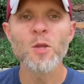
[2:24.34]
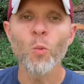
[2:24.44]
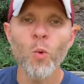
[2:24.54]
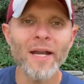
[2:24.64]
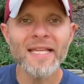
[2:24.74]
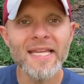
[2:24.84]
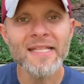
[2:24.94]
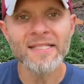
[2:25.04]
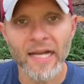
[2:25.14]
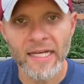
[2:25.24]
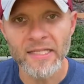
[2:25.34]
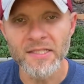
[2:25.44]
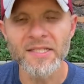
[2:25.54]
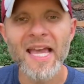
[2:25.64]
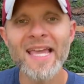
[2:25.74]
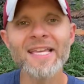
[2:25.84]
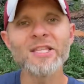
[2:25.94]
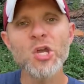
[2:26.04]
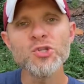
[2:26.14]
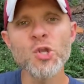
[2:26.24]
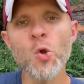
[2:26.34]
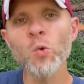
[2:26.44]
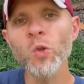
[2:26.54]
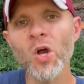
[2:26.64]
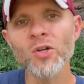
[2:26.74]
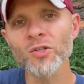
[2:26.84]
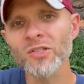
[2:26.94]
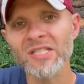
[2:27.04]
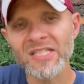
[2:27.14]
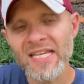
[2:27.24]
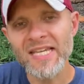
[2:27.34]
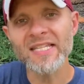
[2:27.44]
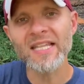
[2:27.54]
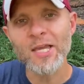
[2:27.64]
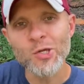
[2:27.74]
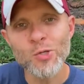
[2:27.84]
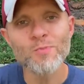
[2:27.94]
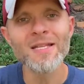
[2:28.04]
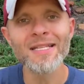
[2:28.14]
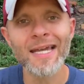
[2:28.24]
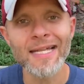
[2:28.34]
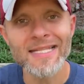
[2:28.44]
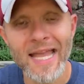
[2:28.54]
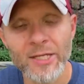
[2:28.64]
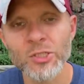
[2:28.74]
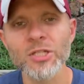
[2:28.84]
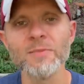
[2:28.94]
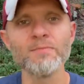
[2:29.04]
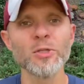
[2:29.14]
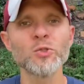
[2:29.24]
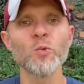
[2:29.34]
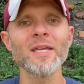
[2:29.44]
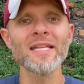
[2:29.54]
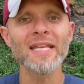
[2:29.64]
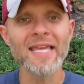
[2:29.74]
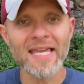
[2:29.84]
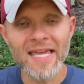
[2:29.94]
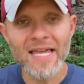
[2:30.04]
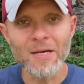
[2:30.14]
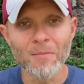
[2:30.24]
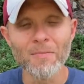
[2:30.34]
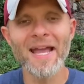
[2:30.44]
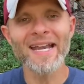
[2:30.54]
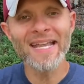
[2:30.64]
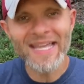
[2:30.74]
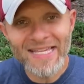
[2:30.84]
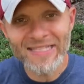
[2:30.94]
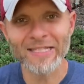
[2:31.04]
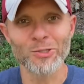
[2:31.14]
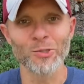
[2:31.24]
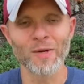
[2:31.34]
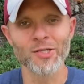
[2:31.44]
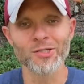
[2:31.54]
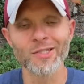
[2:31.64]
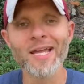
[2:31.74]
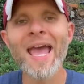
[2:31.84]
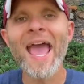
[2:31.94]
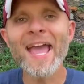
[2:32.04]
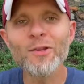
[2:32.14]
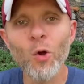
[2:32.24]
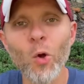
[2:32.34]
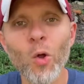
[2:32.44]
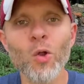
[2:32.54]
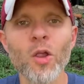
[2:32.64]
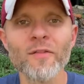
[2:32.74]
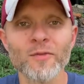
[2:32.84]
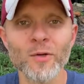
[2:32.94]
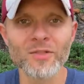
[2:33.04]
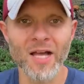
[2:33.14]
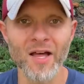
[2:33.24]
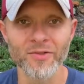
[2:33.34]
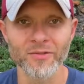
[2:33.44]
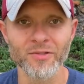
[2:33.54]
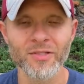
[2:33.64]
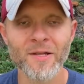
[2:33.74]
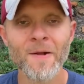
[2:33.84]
What he does is no longer sees a human connection between him and his situation and all of those others.